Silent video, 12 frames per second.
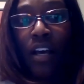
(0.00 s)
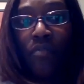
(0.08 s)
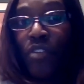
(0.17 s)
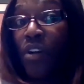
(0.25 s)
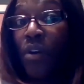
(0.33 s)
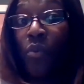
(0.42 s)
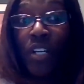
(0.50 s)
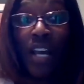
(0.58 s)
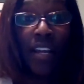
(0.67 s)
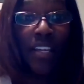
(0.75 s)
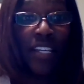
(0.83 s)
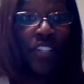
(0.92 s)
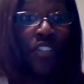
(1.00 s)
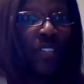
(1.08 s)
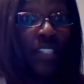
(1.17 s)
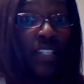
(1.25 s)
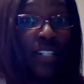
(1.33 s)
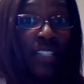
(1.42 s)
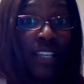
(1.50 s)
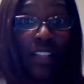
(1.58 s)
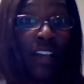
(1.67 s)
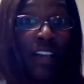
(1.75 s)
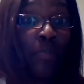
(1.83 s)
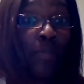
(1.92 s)
were kind of interested in
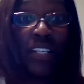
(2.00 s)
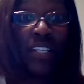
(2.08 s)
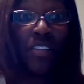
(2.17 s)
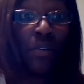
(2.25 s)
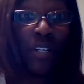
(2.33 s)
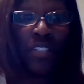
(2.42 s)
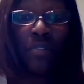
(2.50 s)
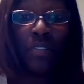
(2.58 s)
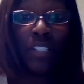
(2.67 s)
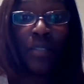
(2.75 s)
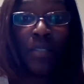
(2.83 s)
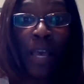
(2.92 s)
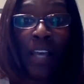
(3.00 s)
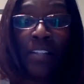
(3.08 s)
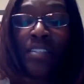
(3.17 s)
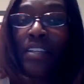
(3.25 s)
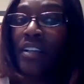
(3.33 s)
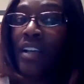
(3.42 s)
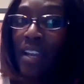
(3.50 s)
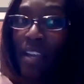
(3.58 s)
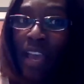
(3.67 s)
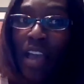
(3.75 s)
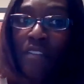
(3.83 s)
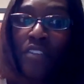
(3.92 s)
telehealth but didn't know what to expect, to kind
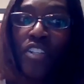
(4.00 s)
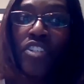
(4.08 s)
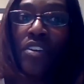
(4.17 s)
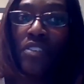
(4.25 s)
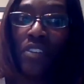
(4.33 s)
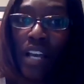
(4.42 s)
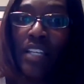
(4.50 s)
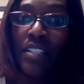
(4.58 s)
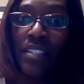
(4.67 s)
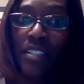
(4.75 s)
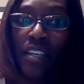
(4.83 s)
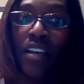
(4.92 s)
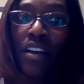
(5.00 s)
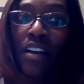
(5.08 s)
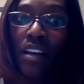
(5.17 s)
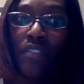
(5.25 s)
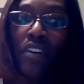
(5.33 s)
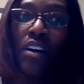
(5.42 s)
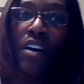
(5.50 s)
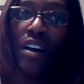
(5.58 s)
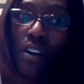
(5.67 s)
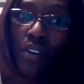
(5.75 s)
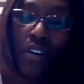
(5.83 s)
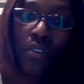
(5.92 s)
of have a general idea of,
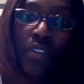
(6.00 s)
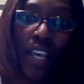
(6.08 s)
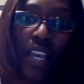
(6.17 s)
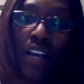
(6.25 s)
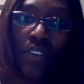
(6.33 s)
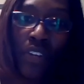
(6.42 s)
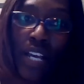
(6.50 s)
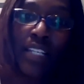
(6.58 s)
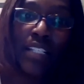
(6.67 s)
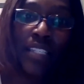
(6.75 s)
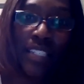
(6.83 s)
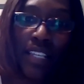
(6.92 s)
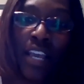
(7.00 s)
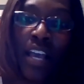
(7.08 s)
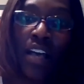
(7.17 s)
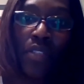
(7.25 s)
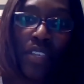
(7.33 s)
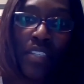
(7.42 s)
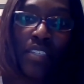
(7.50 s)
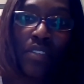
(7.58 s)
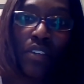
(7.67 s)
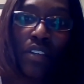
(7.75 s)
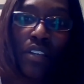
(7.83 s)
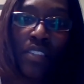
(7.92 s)
oh, okay, I could see how
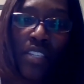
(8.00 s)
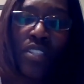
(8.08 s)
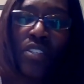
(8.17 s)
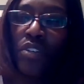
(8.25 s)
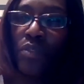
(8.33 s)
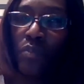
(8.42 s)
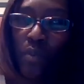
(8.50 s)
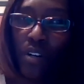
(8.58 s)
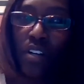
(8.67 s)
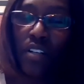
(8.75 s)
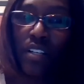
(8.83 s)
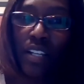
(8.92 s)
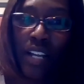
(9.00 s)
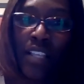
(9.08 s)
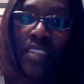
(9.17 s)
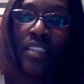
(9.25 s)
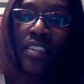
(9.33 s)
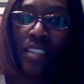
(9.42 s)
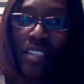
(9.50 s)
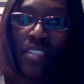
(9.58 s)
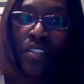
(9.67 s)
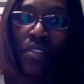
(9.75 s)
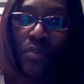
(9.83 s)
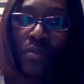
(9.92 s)
this could work. And I think that
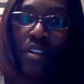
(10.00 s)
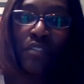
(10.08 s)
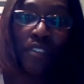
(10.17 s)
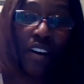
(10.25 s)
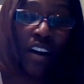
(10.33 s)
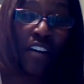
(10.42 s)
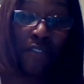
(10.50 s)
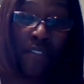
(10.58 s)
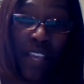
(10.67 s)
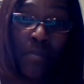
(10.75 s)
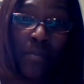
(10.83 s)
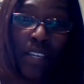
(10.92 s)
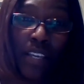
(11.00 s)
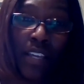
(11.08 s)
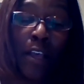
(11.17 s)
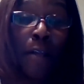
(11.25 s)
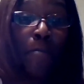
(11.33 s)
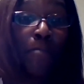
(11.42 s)
this could work for our family.